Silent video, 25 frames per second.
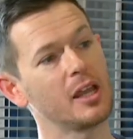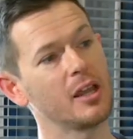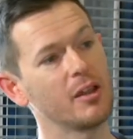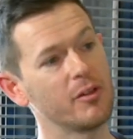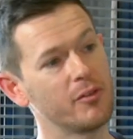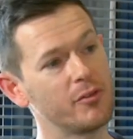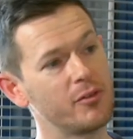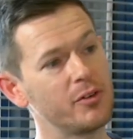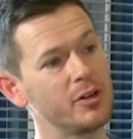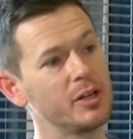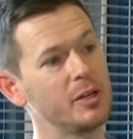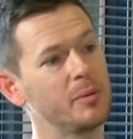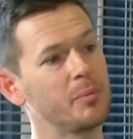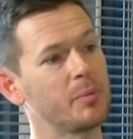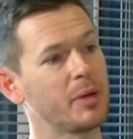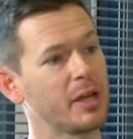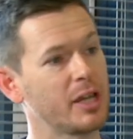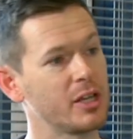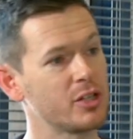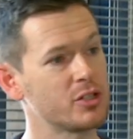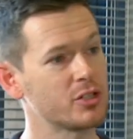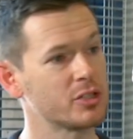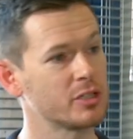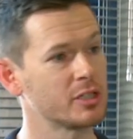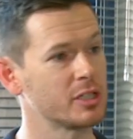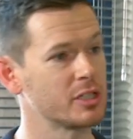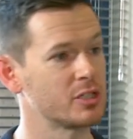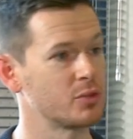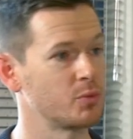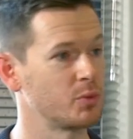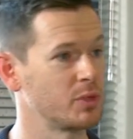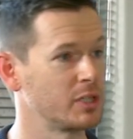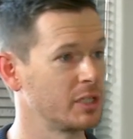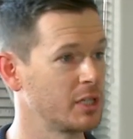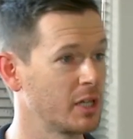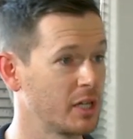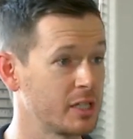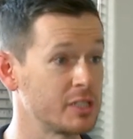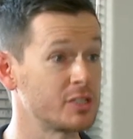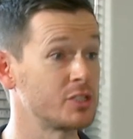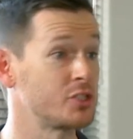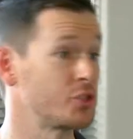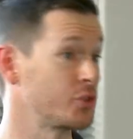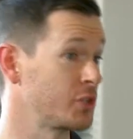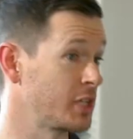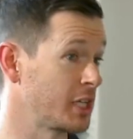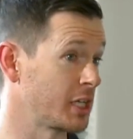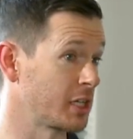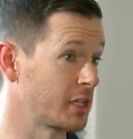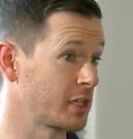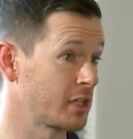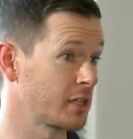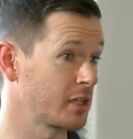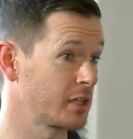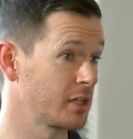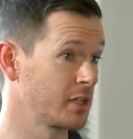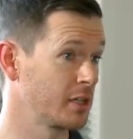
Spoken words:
every patient is unique.